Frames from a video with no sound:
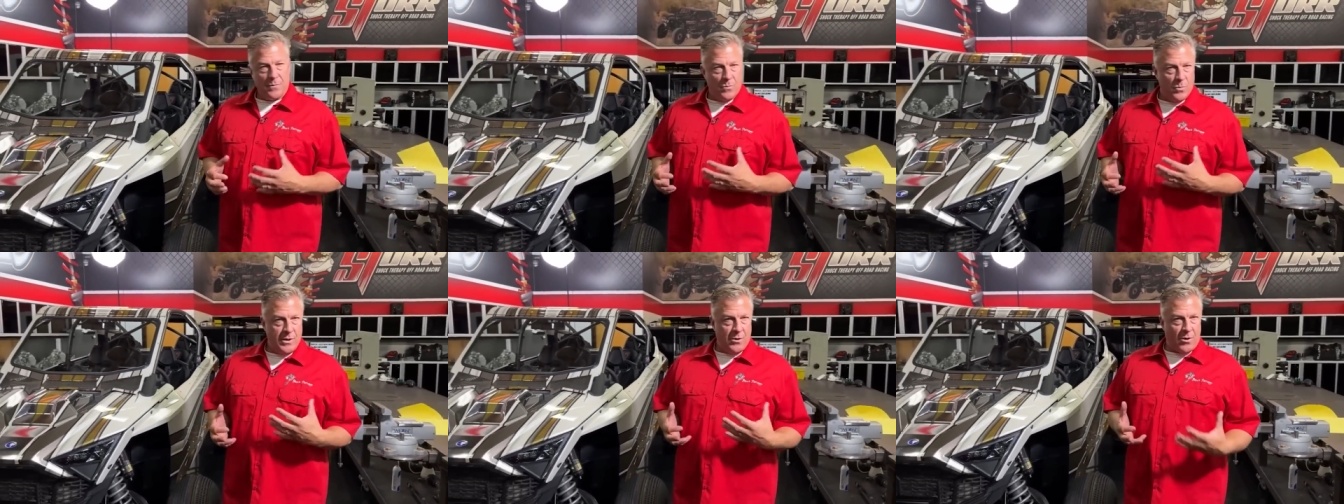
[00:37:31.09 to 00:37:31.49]

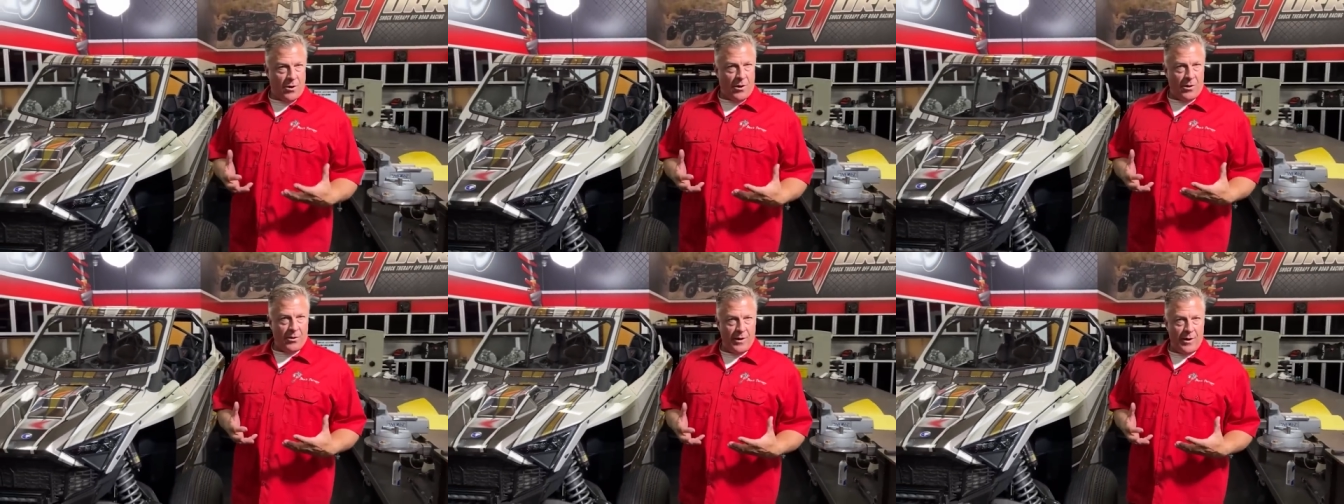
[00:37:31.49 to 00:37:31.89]
when you
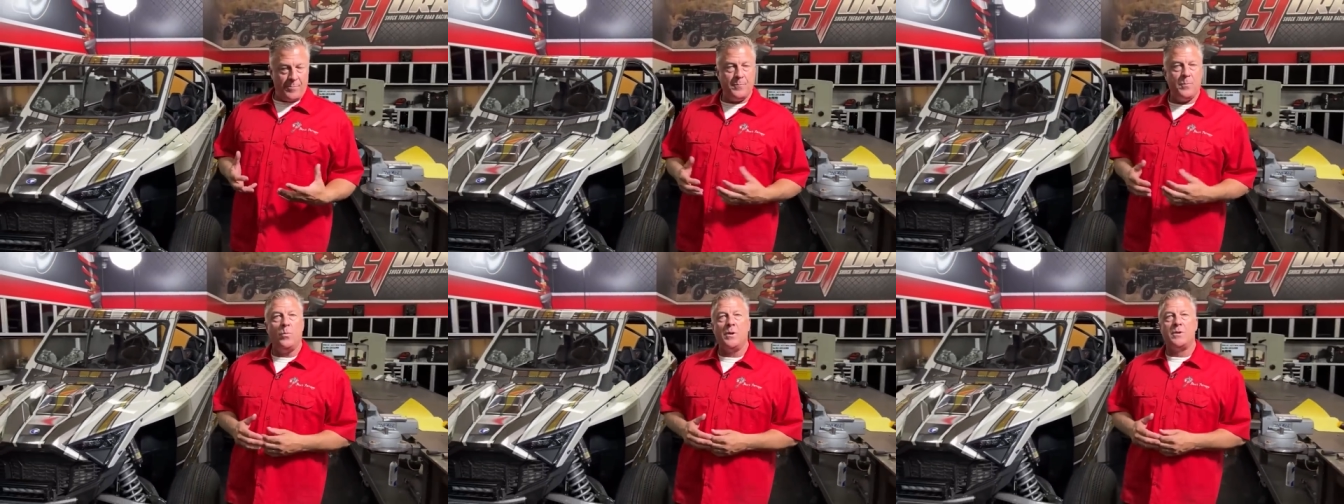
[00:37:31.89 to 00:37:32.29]
call
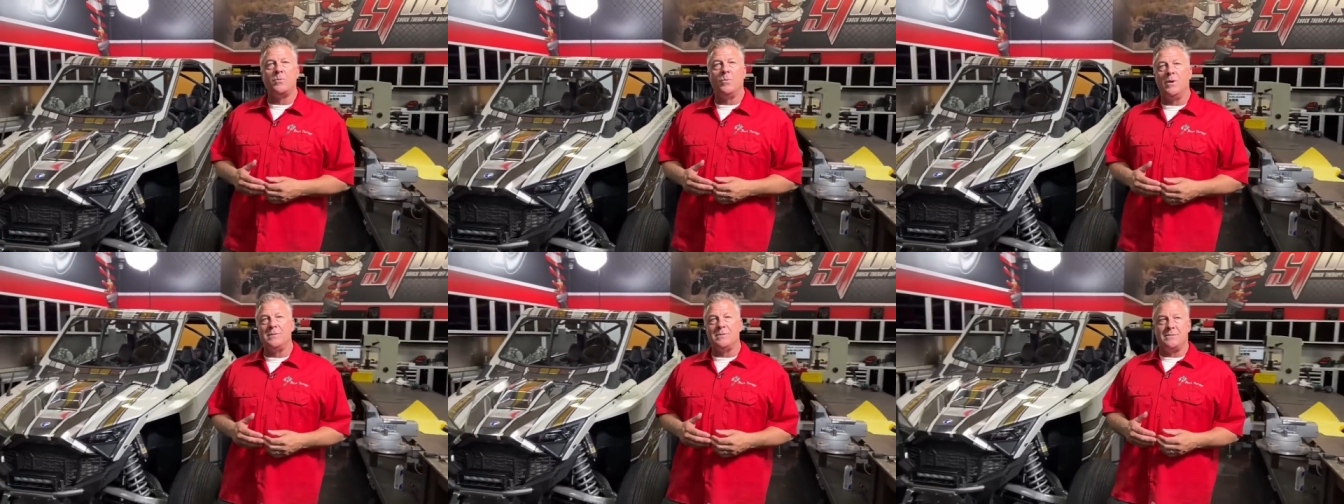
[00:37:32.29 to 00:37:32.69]
them which
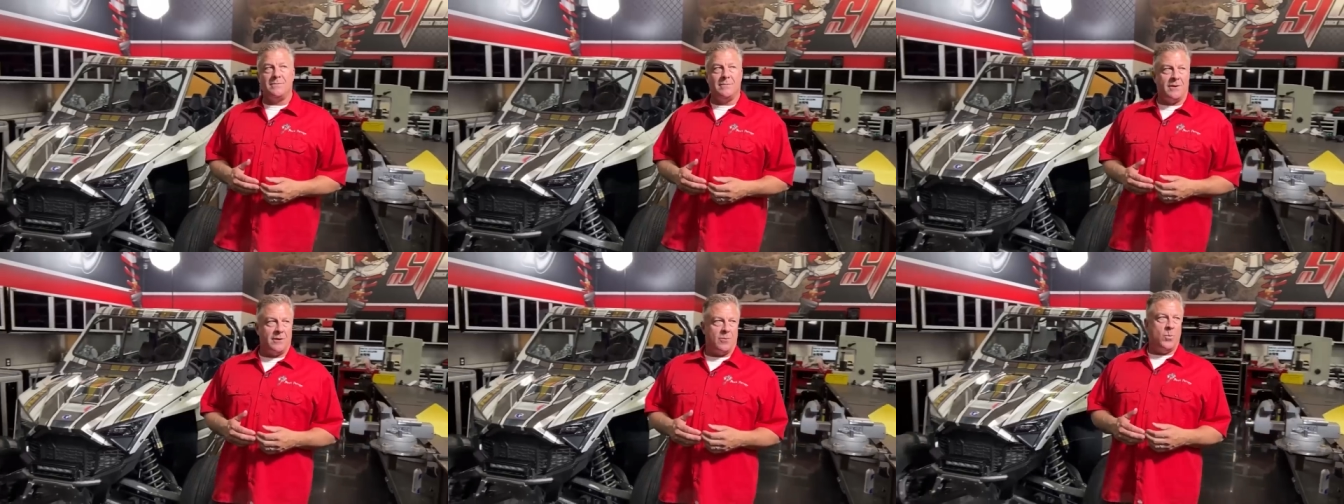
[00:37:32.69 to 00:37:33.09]
ones
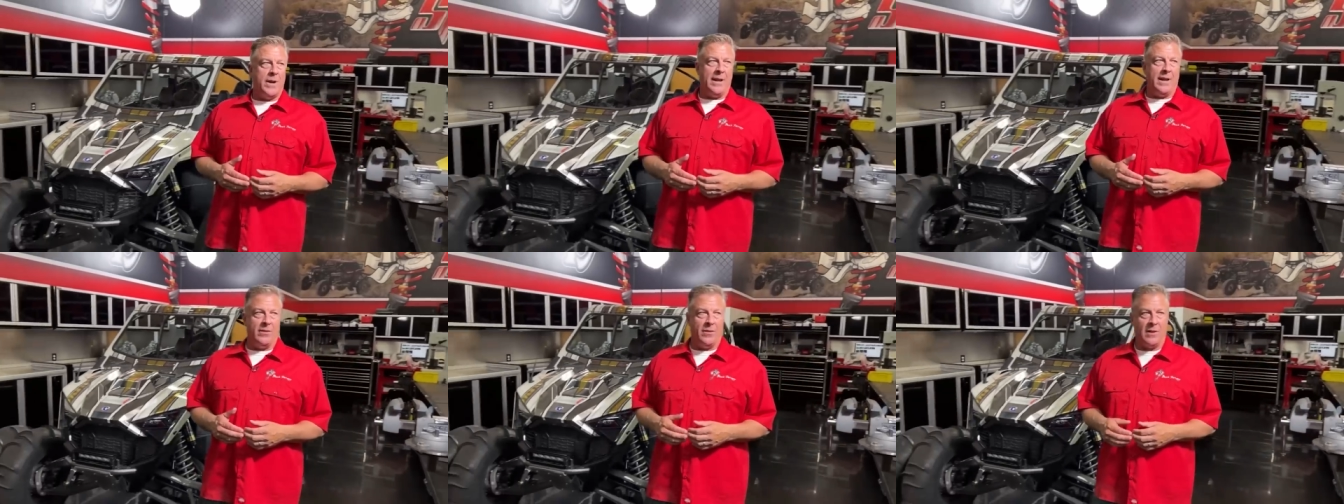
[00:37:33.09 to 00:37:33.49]
are
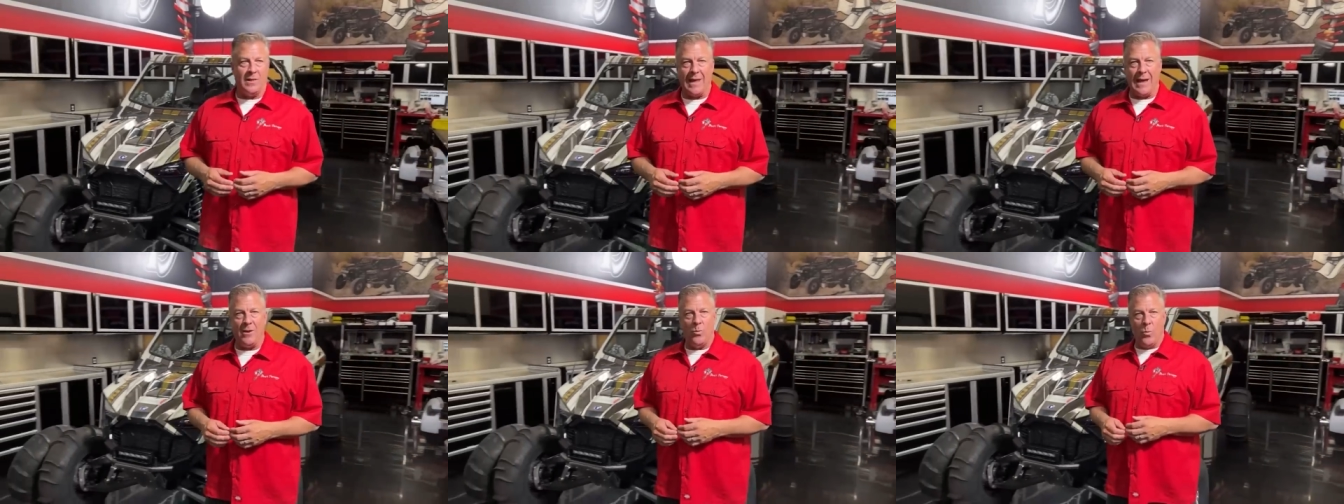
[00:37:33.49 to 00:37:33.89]
winning the
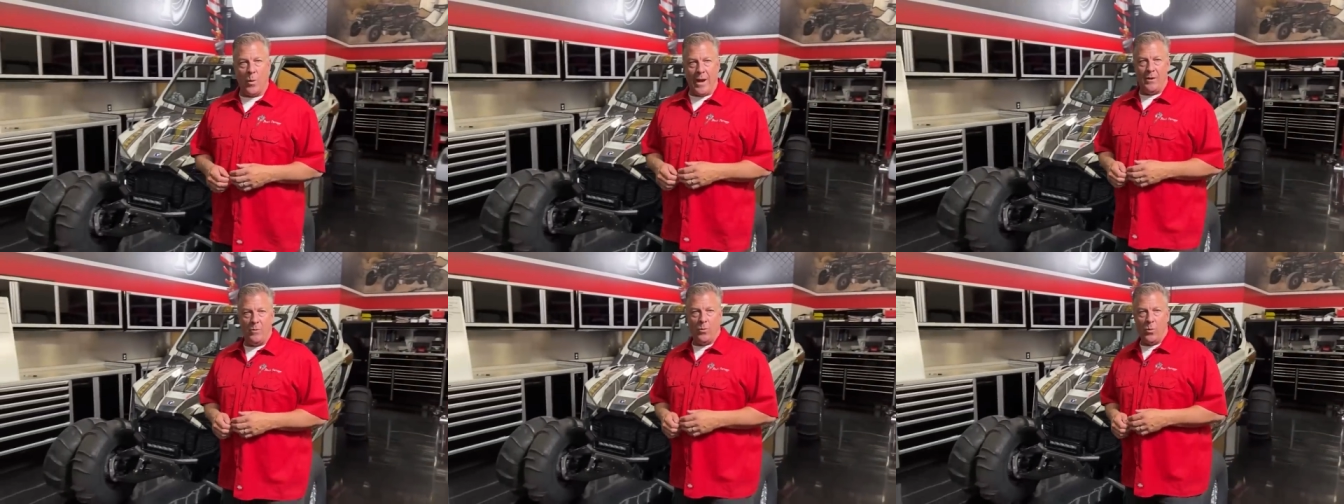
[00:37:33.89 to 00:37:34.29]

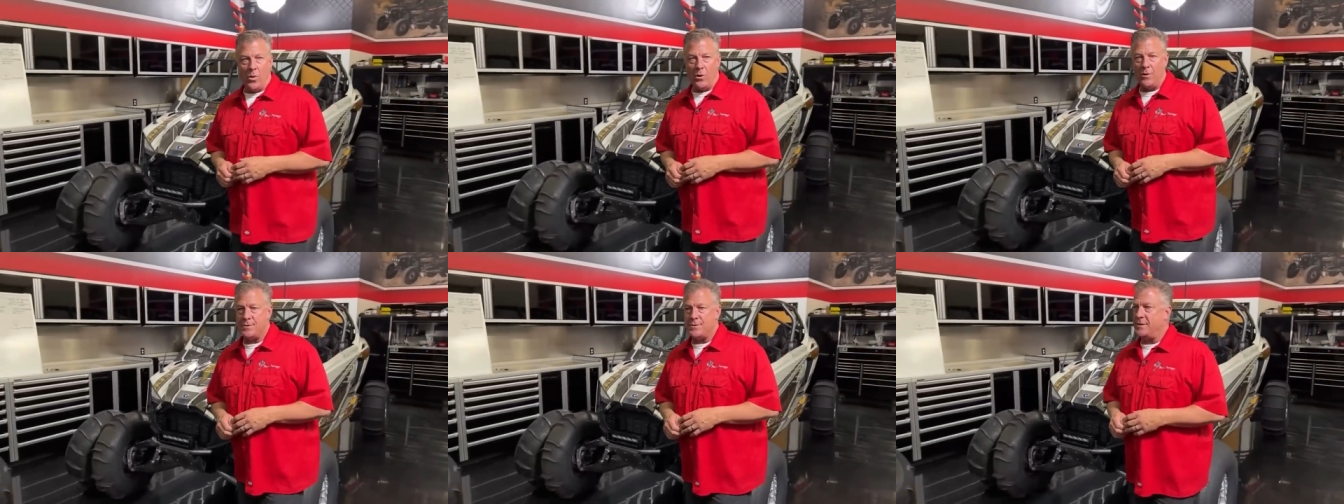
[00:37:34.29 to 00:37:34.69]
lightweight
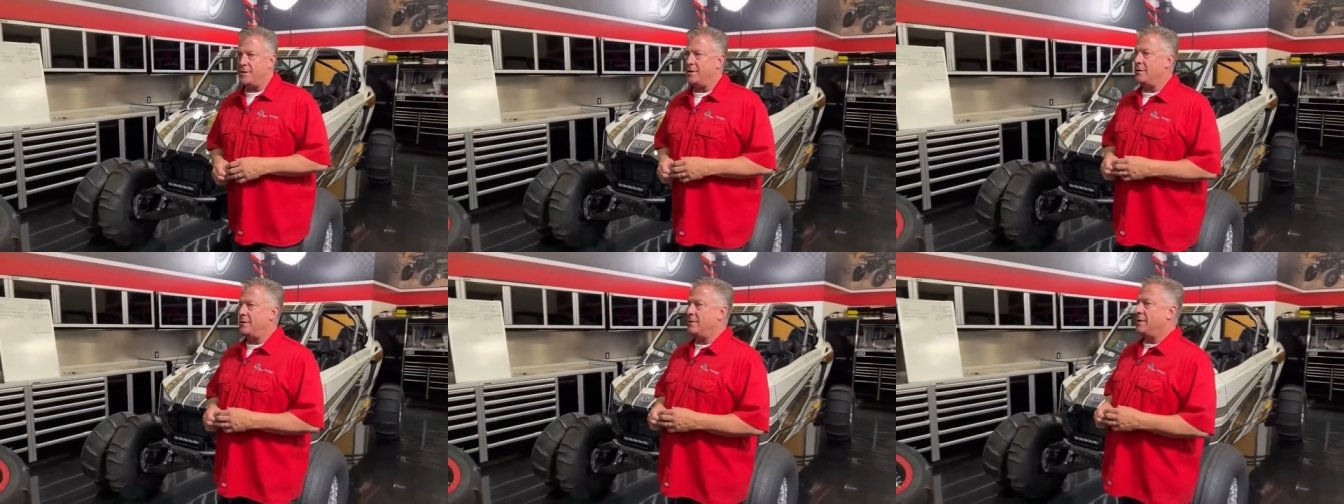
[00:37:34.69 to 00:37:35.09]
wars
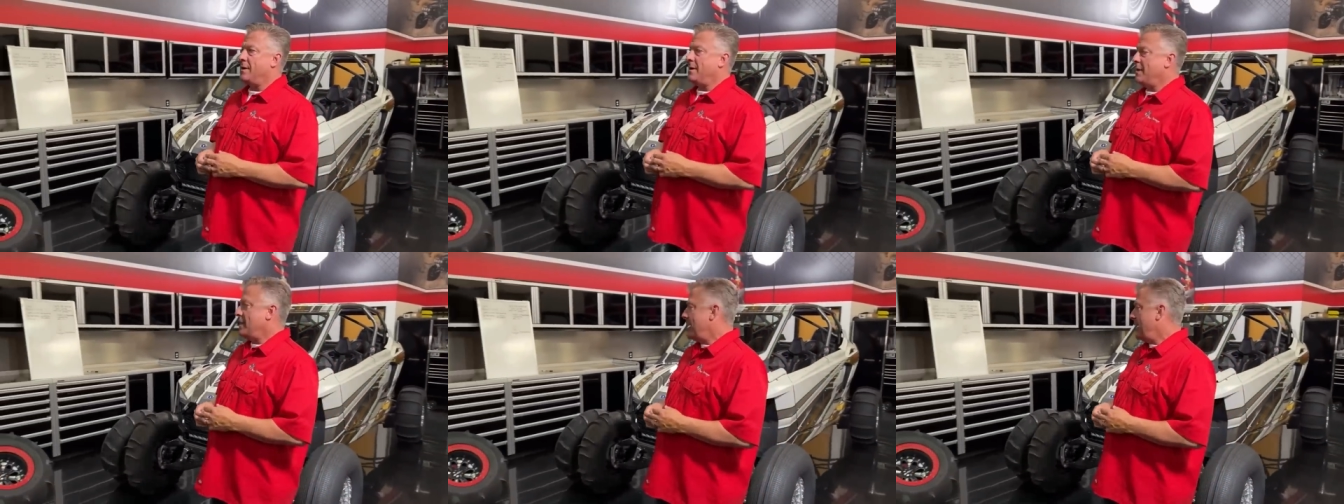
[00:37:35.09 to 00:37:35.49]

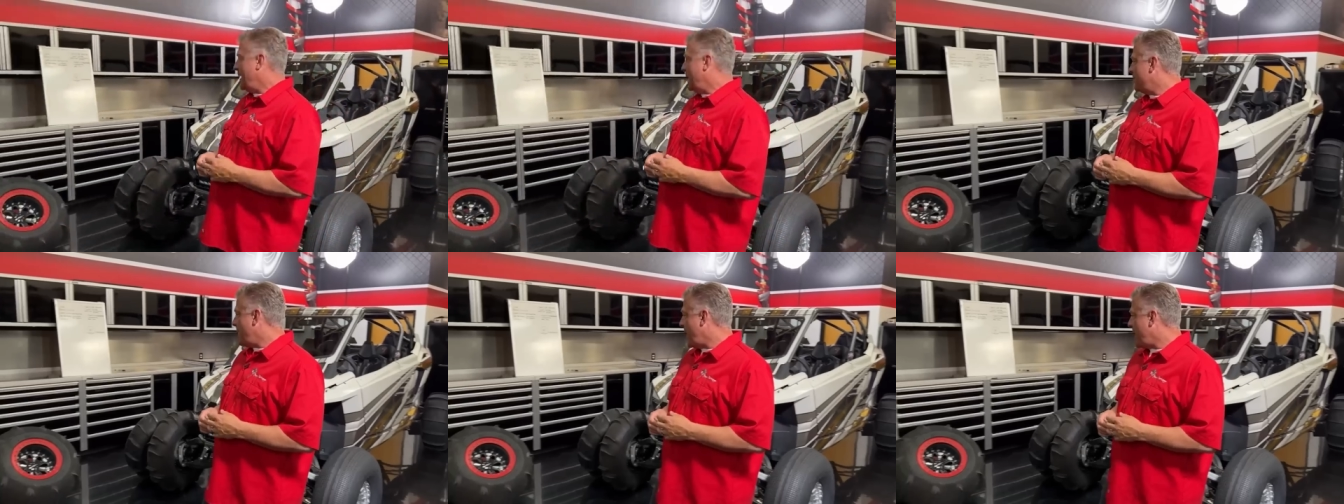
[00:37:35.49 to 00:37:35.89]

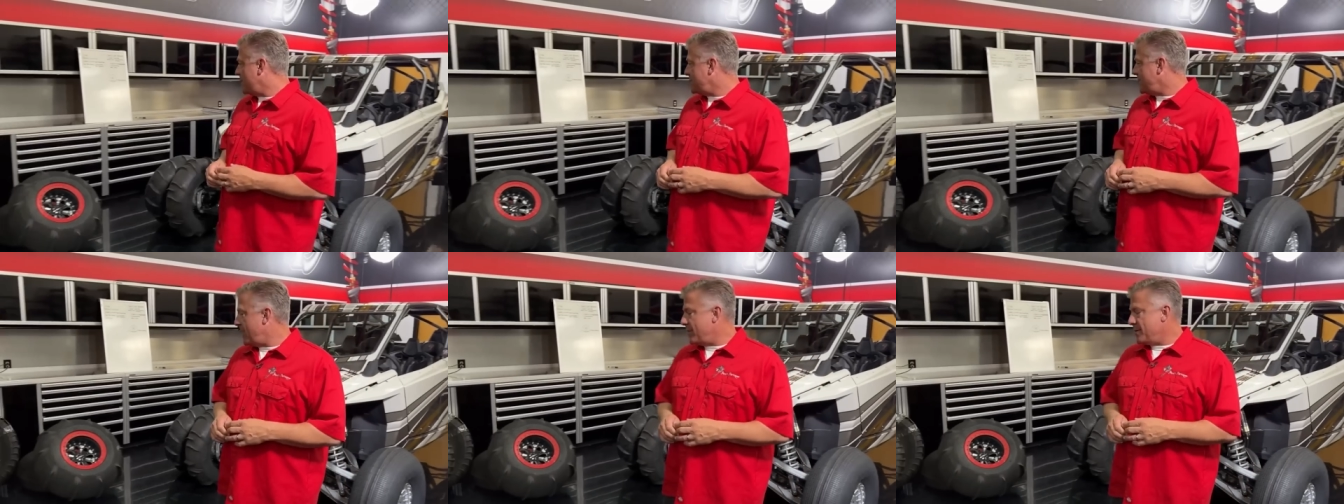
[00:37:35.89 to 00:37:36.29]
in paddle
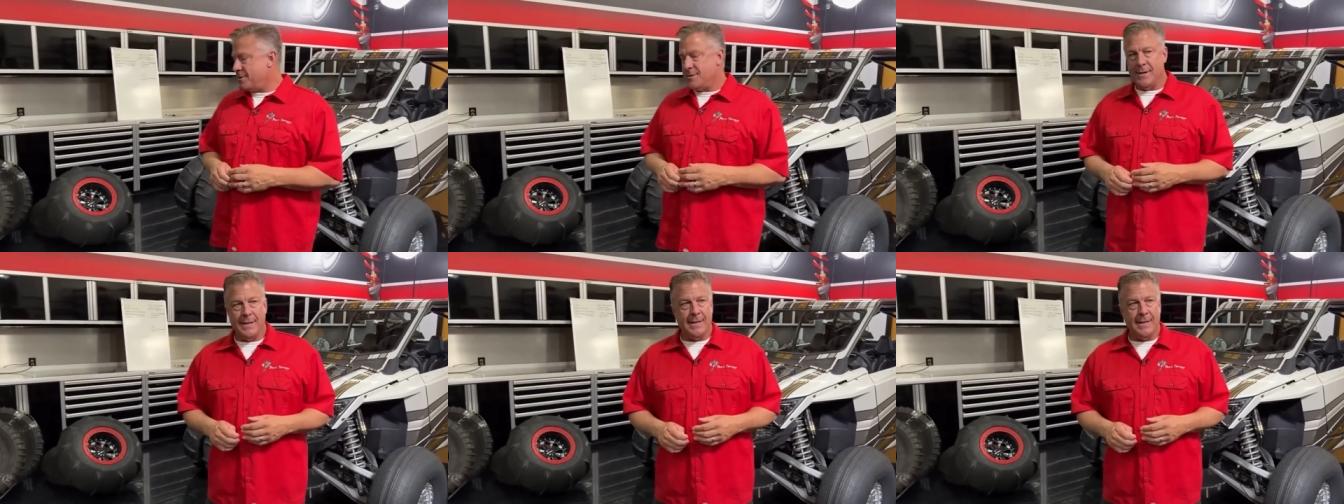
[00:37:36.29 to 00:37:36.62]
tires.